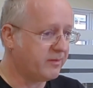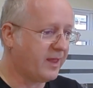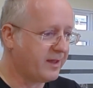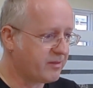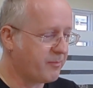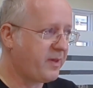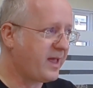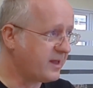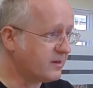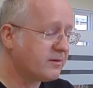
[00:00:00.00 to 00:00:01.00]
That is a
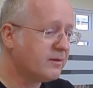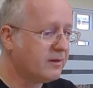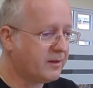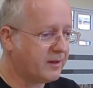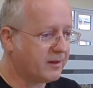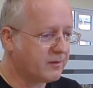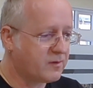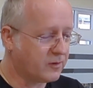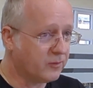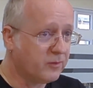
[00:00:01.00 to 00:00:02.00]
paid
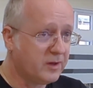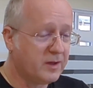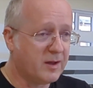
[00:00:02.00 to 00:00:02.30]
tool,